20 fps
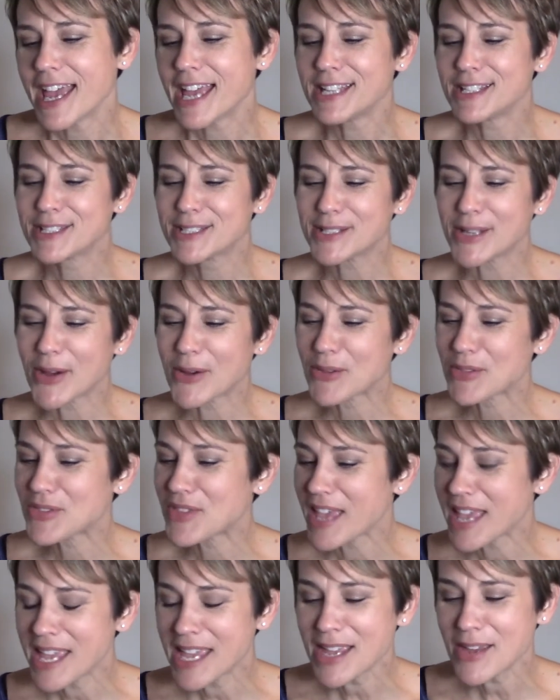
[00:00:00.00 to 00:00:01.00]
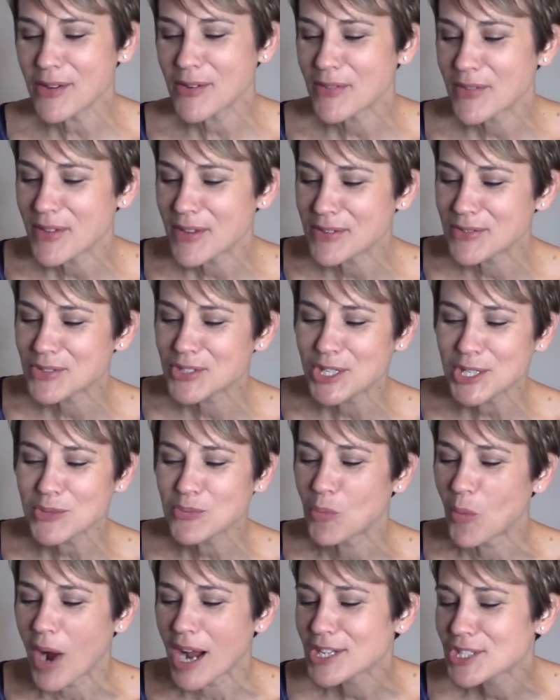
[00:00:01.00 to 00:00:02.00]
And yes. so they just
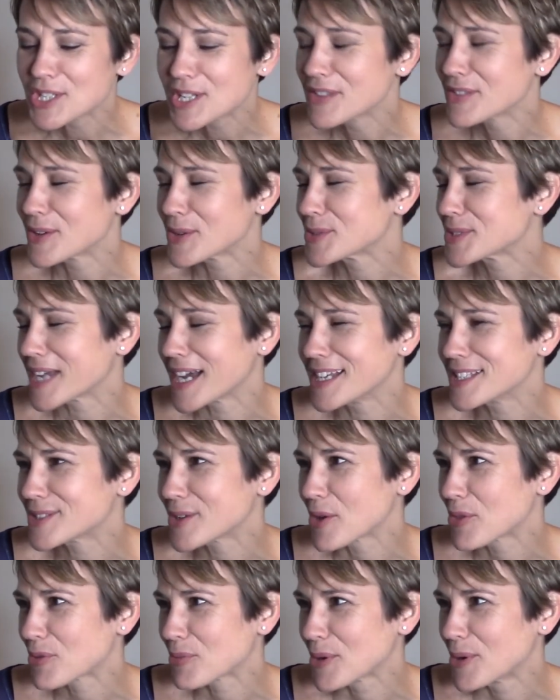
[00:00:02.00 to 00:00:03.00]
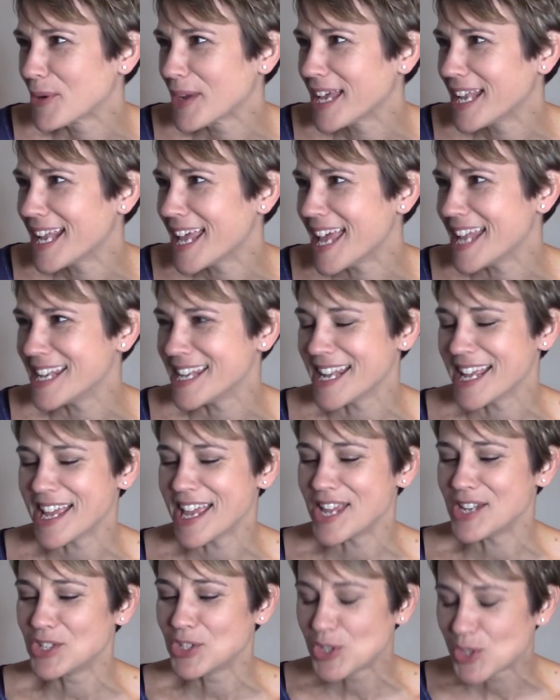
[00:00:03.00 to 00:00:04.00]
watching those guys go through it and
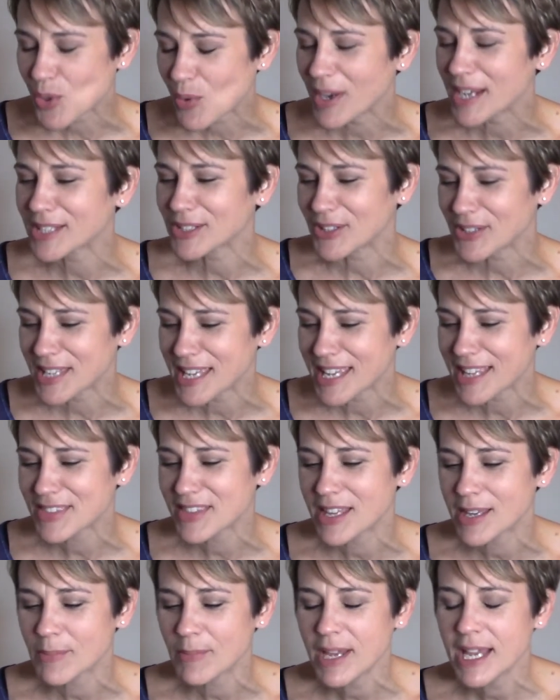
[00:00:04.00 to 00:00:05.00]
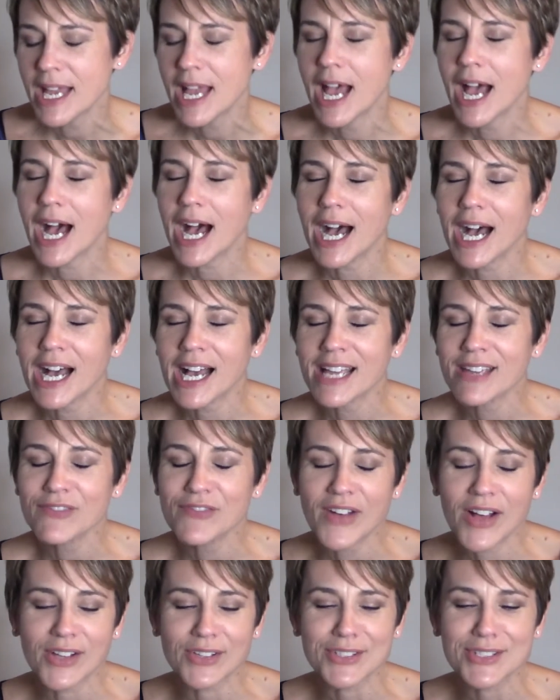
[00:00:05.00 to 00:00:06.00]
enjoy looking at them, I
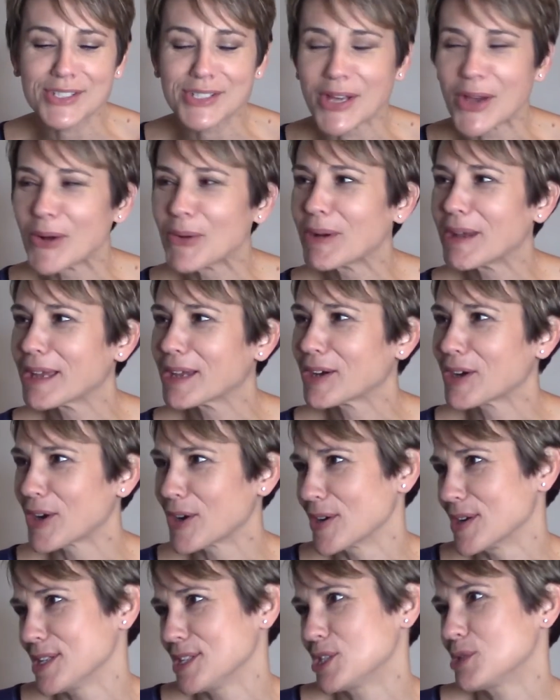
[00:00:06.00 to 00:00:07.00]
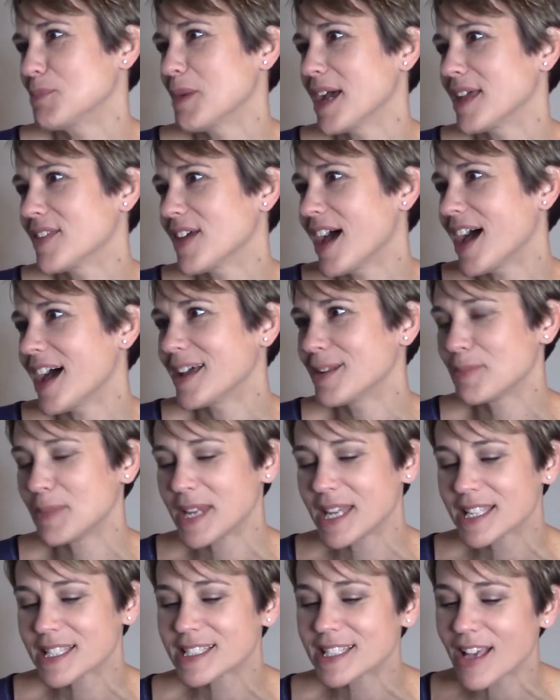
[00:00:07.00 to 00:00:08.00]
felt so encouraged by that
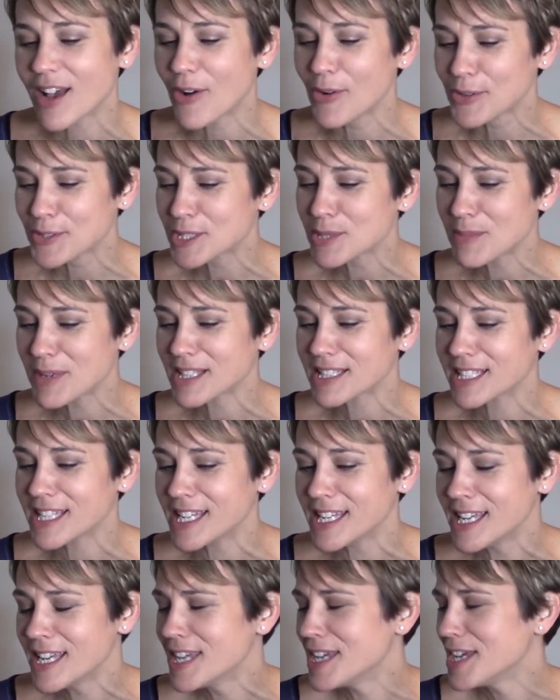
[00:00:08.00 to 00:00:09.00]
because ultimately